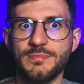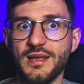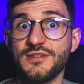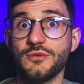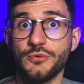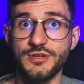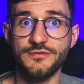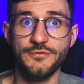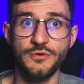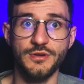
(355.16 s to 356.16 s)
place orders
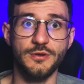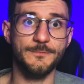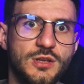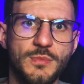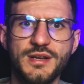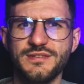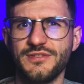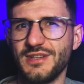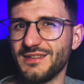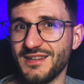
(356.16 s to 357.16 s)
for you. You might have
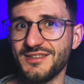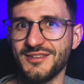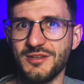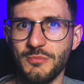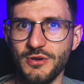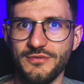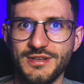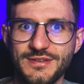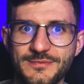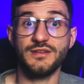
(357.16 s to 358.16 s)
seen this in the
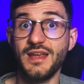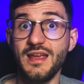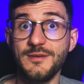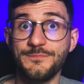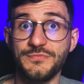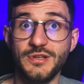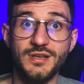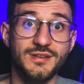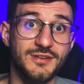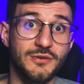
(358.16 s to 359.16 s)
movies. Today, you
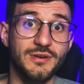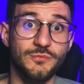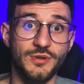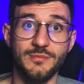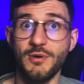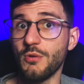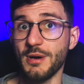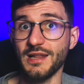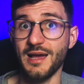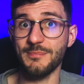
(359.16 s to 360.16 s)
can do it with a
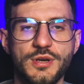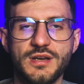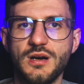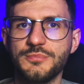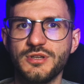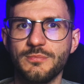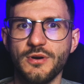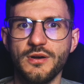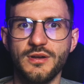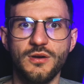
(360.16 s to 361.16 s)
mobile app. When you come to a
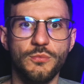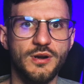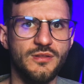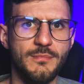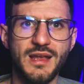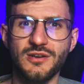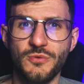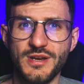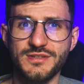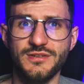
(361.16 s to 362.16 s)
broker, one of the main
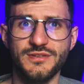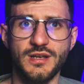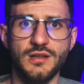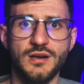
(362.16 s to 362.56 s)
questions they'll